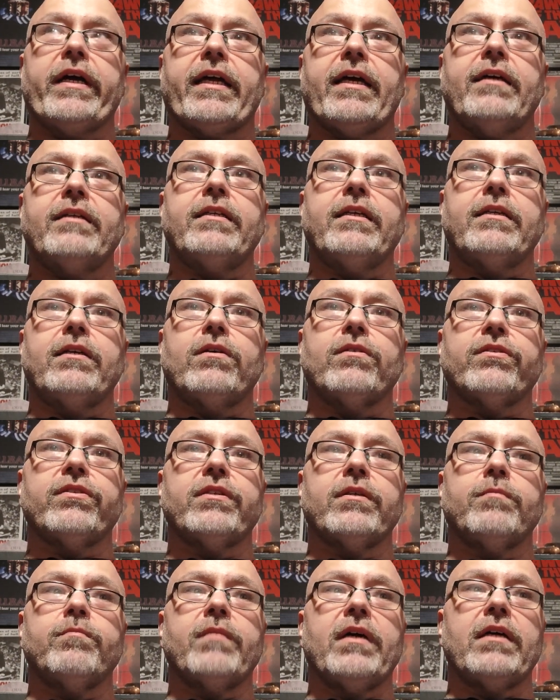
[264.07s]
I got you know
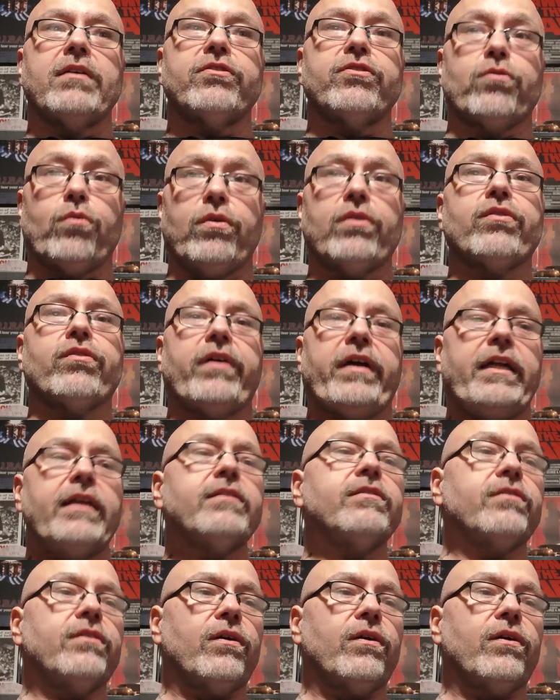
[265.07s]
some uh, store credits.